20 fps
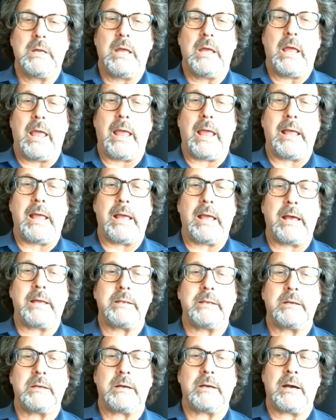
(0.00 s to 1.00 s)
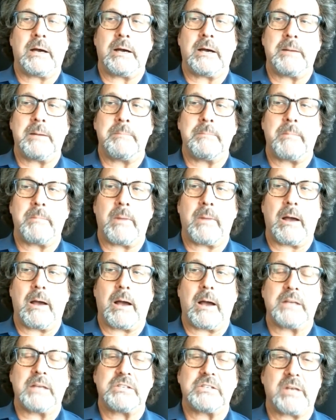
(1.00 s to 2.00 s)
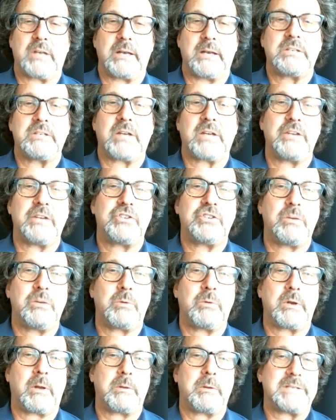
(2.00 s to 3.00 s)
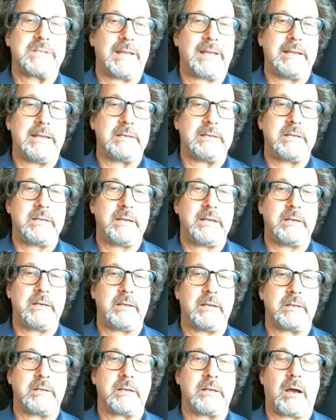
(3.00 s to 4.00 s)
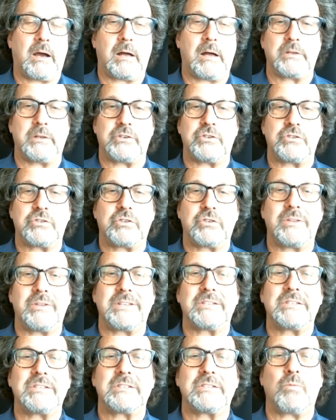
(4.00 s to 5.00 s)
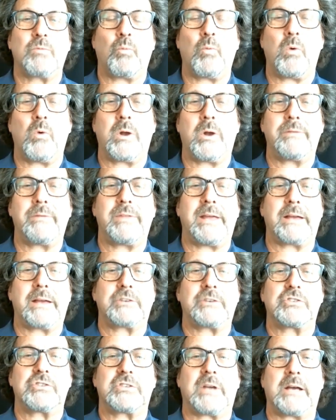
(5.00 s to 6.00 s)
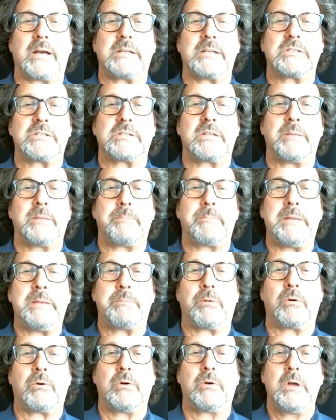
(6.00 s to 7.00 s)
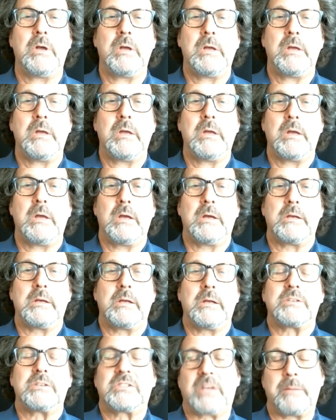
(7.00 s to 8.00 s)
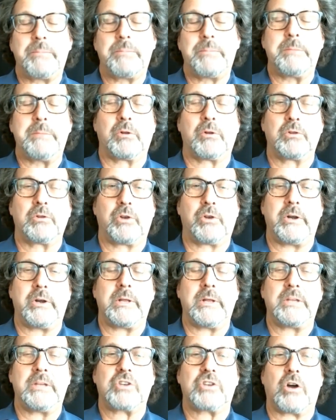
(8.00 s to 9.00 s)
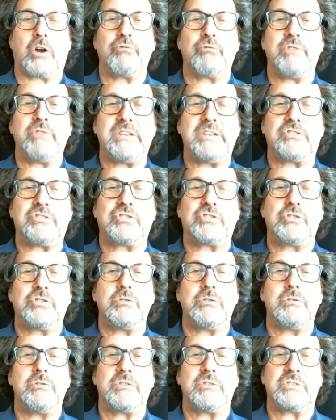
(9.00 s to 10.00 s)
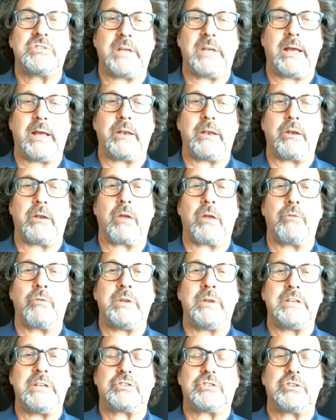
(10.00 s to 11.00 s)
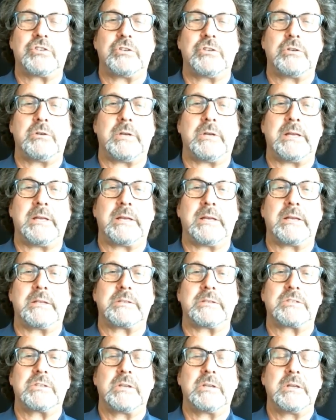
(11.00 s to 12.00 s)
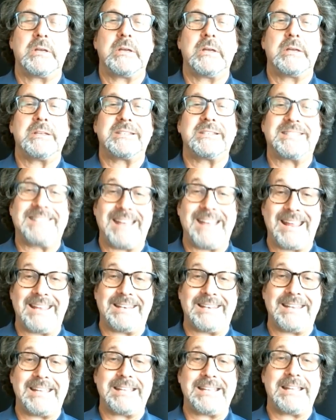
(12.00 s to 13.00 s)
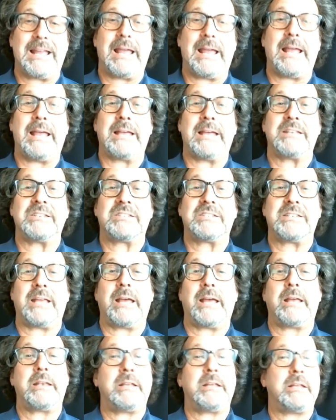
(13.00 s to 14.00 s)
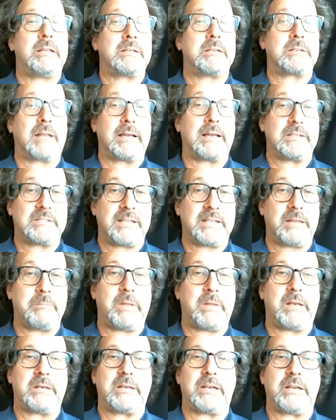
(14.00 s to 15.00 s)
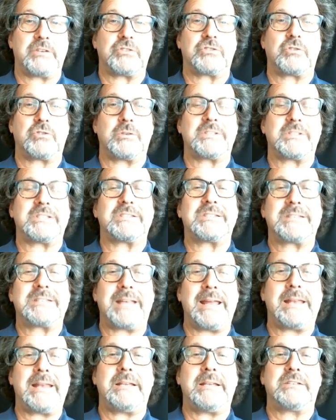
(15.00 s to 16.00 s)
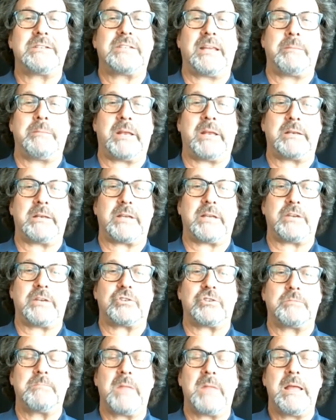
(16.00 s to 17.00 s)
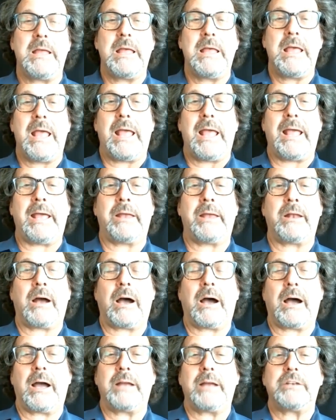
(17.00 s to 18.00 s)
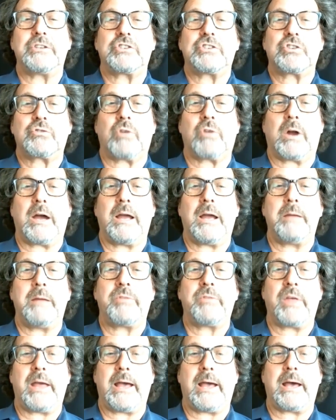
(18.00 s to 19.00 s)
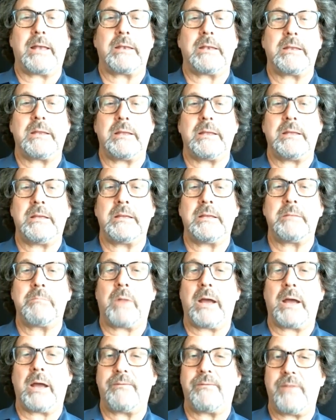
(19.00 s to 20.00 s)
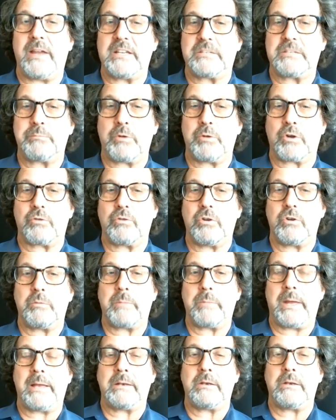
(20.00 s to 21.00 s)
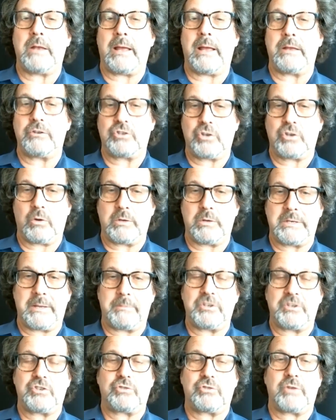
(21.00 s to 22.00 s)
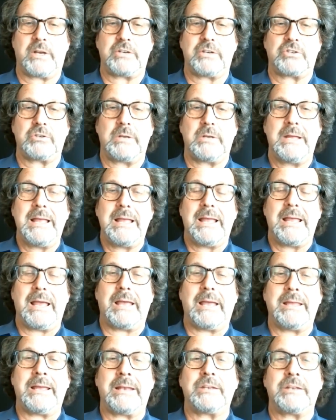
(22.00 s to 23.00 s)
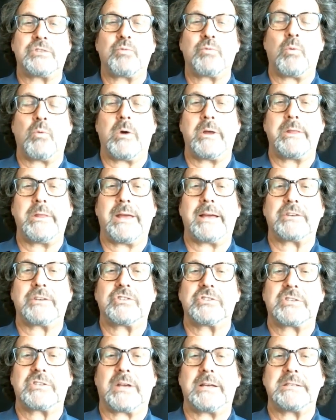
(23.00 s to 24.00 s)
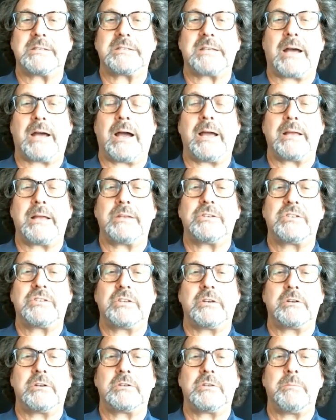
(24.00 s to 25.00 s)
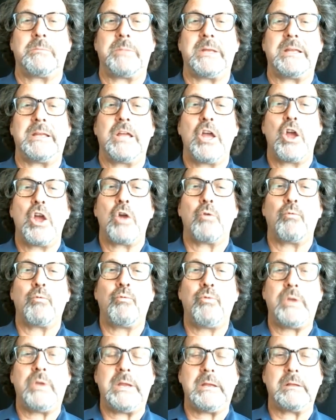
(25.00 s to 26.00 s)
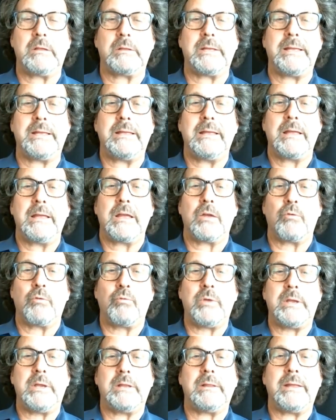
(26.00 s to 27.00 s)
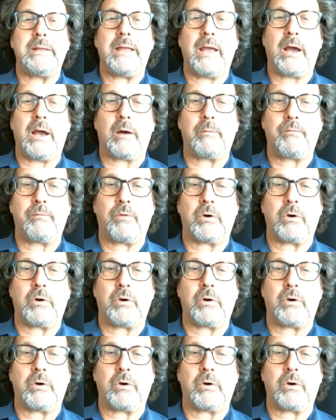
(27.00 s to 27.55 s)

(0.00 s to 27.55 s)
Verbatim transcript: And um, I studied Tai Chi when I was 18 in college. And so this is one of the exercises that people, some people learn. It's called Ritsu Zen. Ritsu is standing, and Zen is like Zen meditation. So it's a standing Zen meditation. And I describe that in my Facebook group and, and show a demonstration. And it's one of the exercises I consider to be really, really helpful.